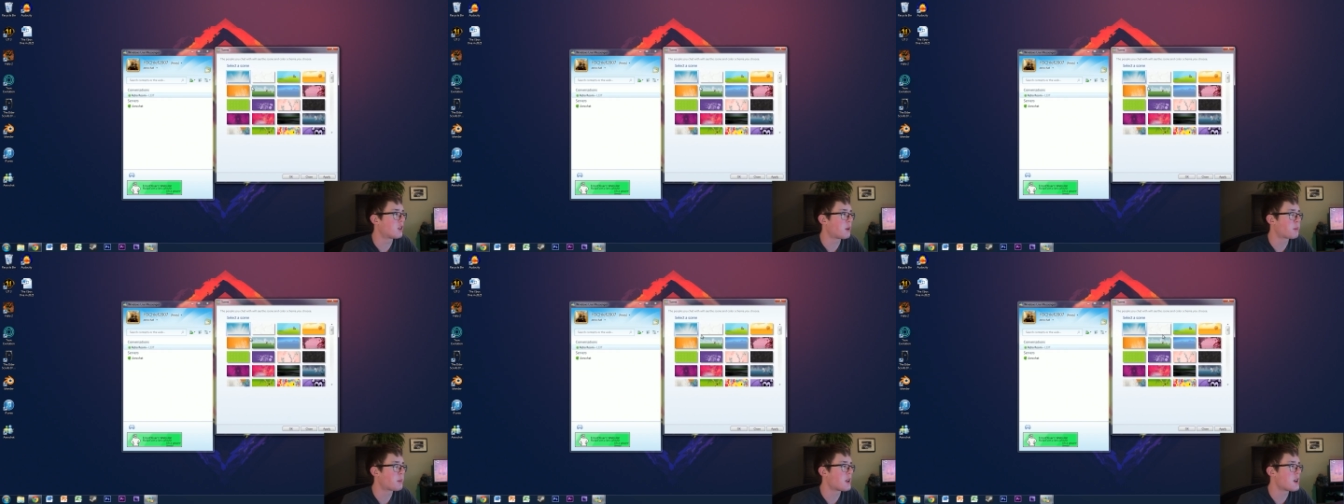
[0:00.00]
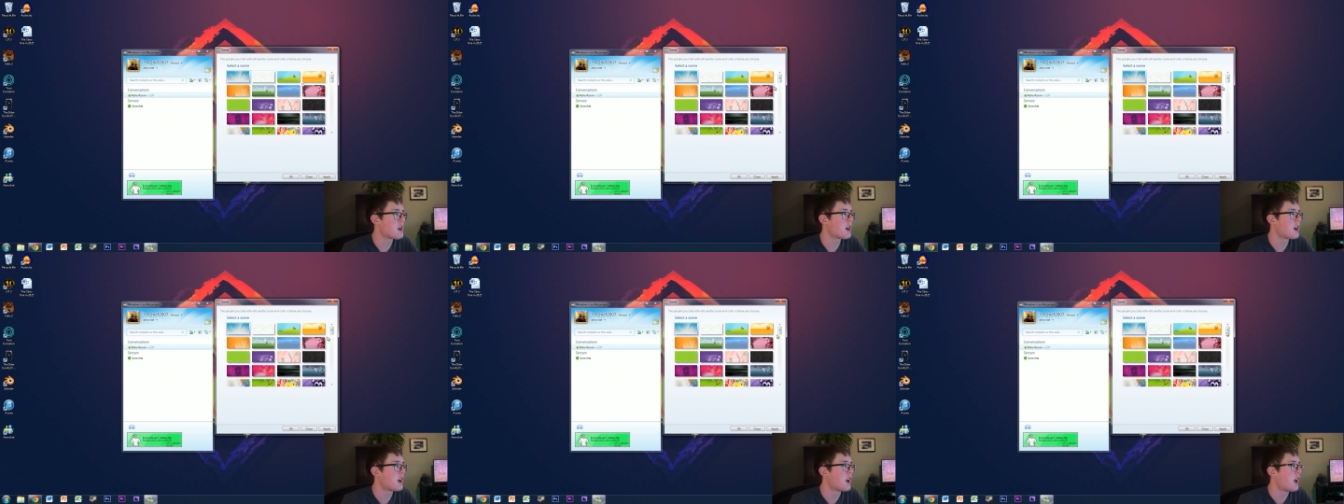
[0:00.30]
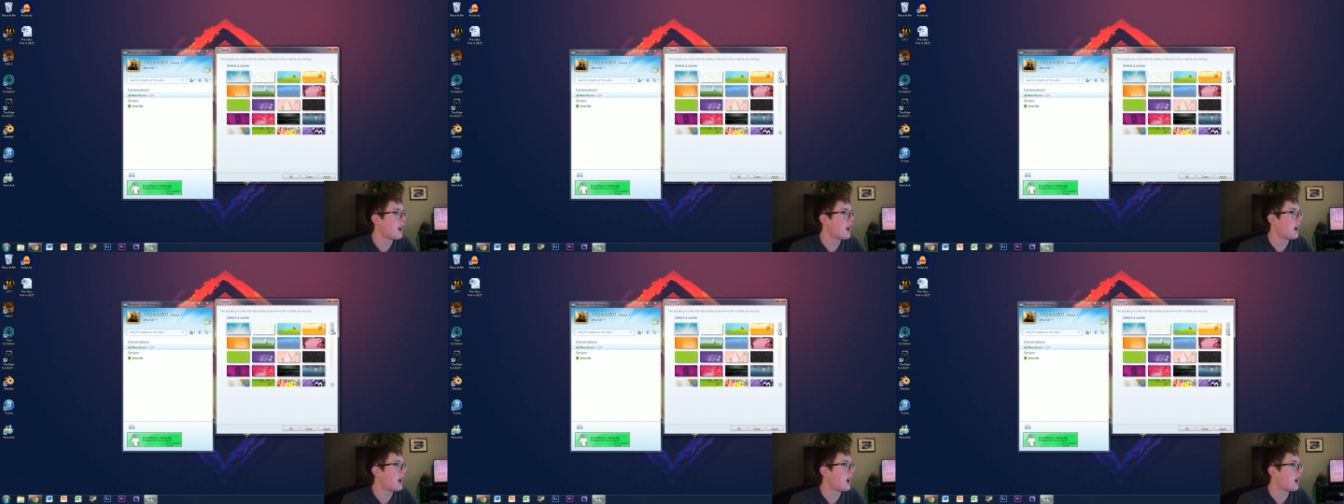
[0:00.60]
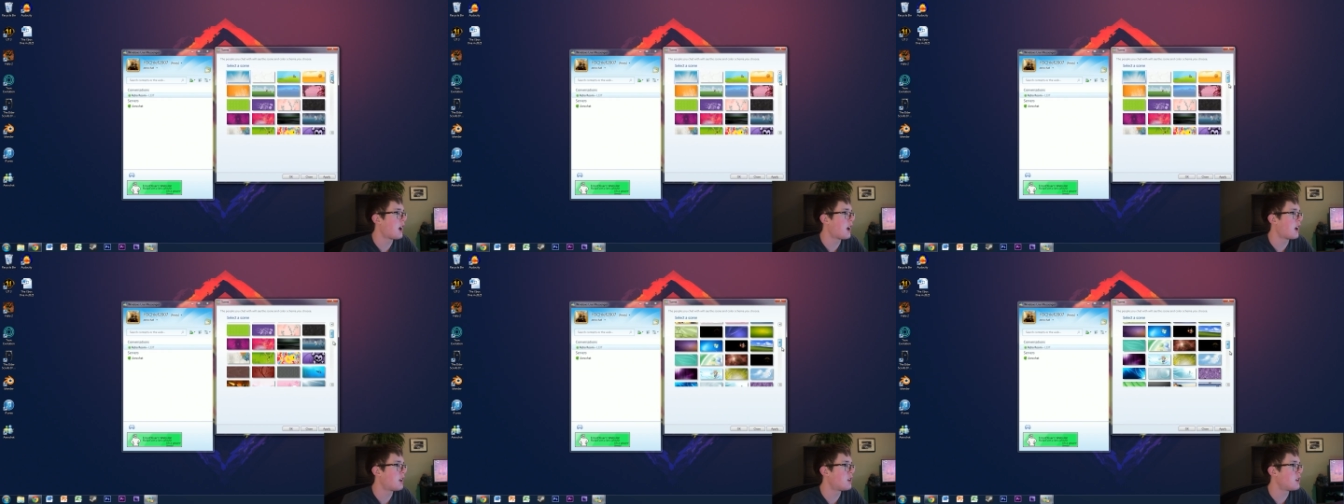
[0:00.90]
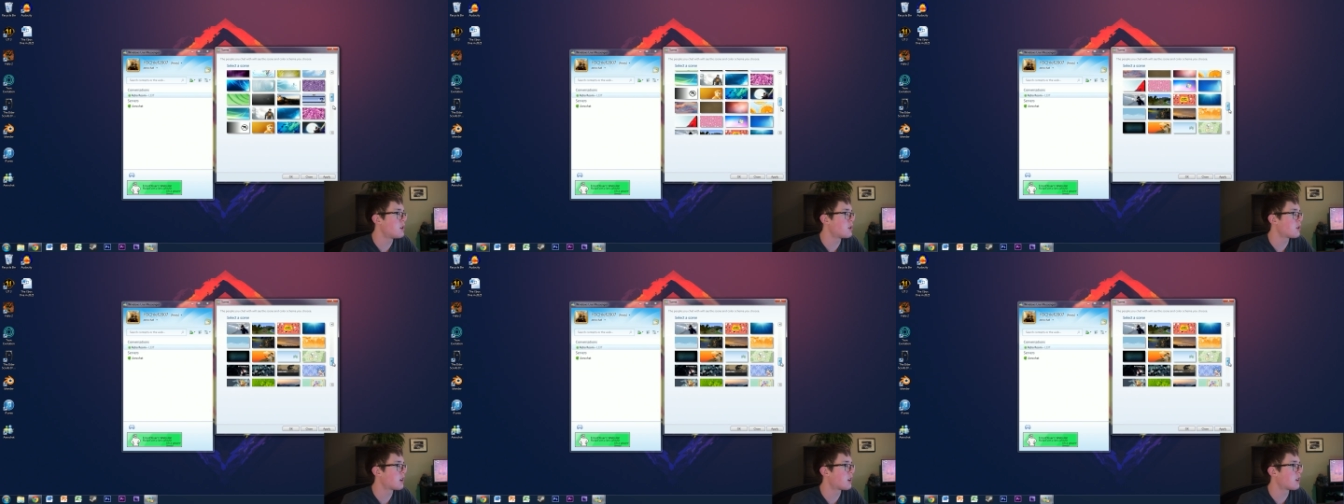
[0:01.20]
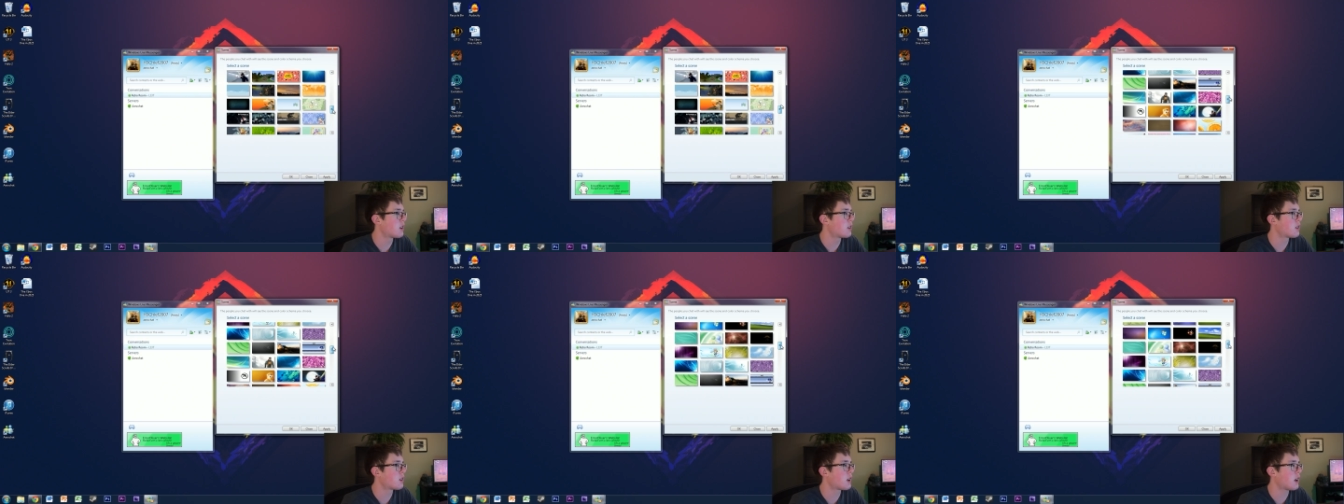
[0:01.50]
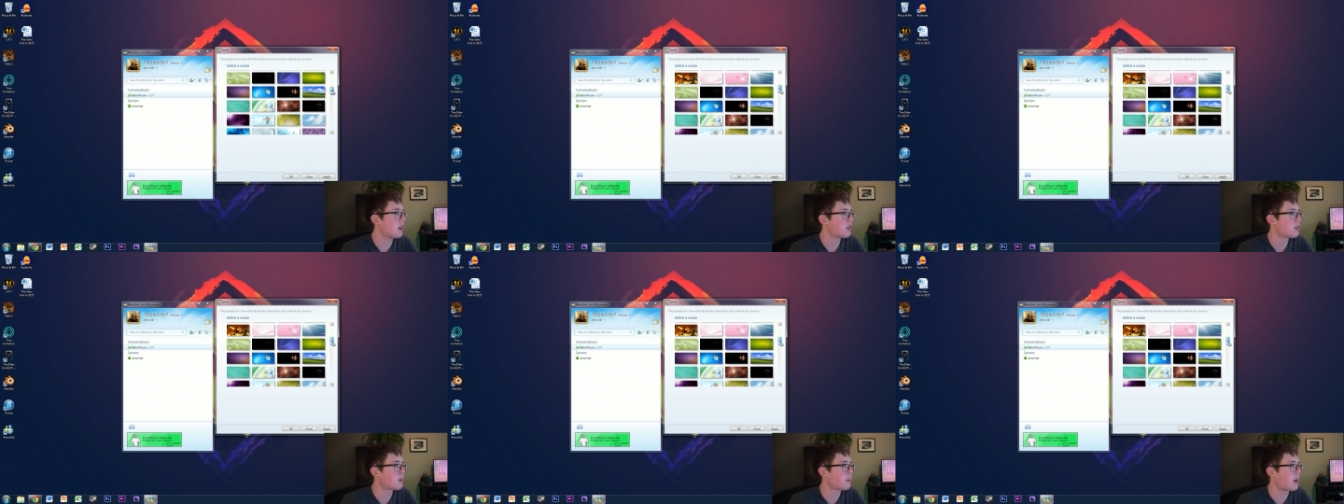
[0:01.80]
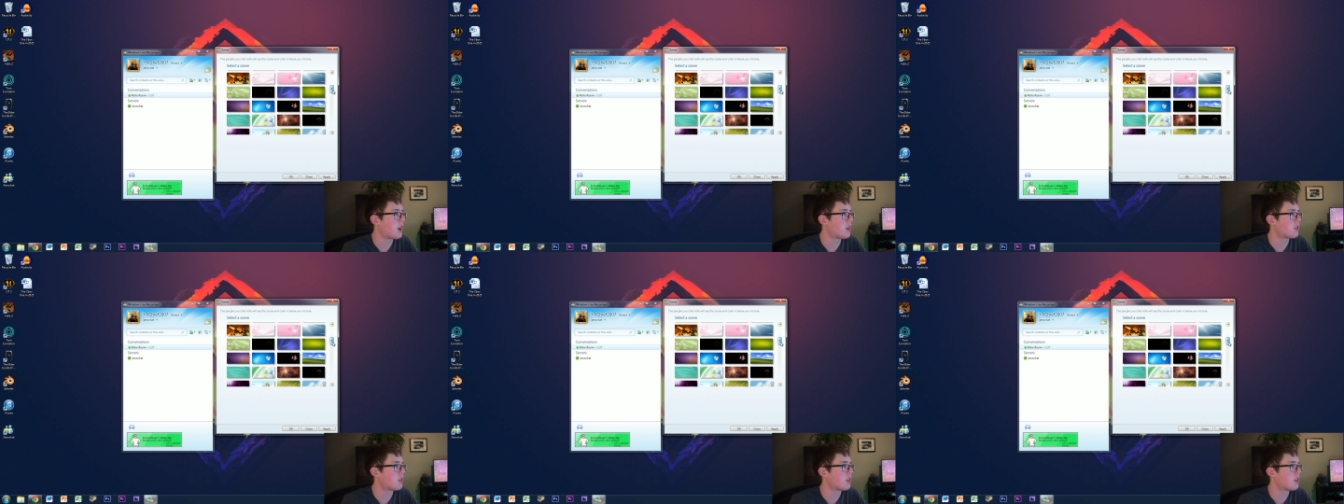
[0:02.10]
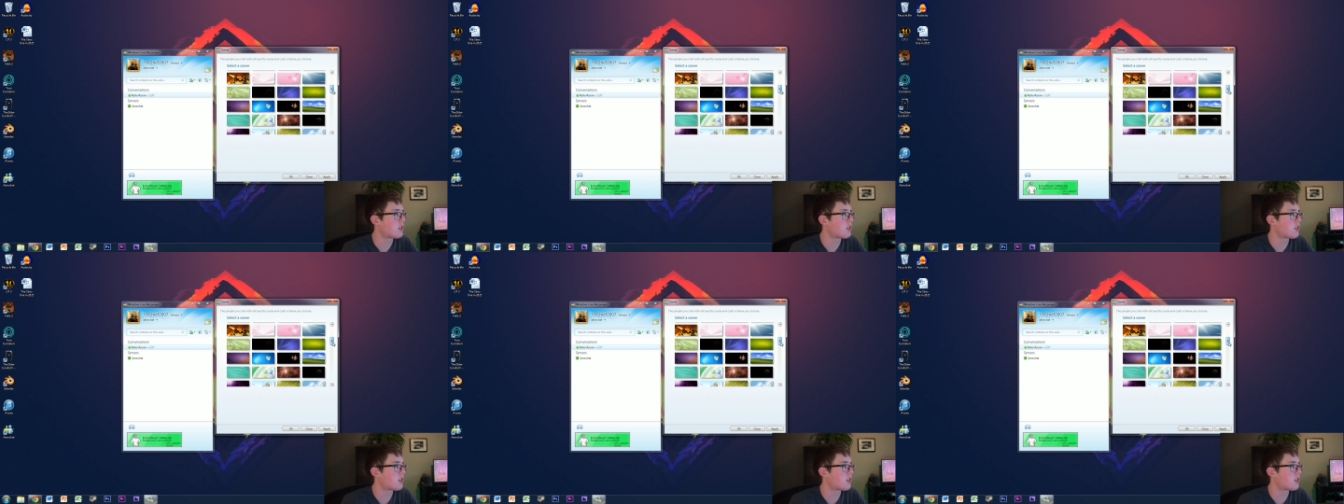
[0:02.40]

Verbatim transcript: up there, and you can customize it.